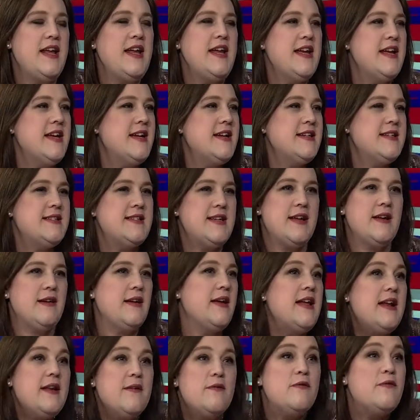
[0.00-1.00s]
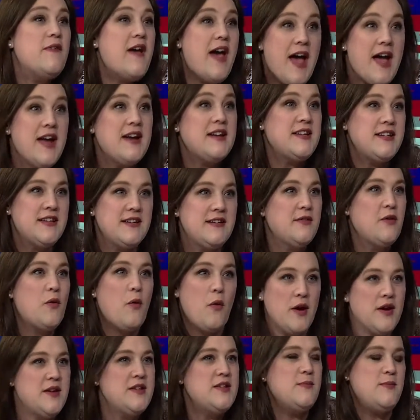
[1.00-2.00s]
he is in effect
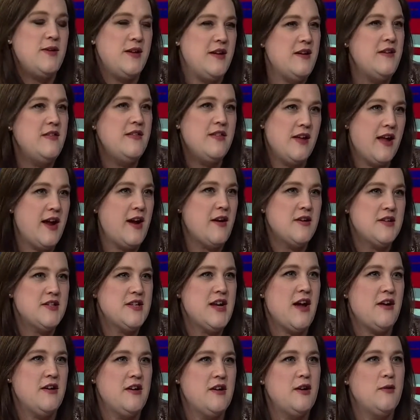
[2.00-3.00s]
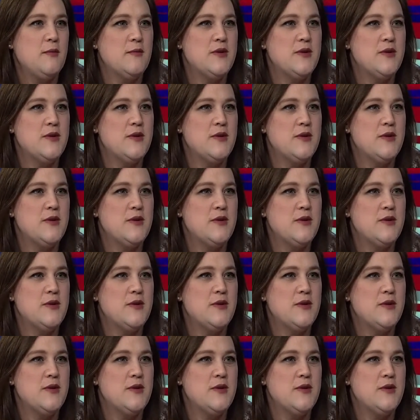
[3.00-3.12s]
going to be the Harris County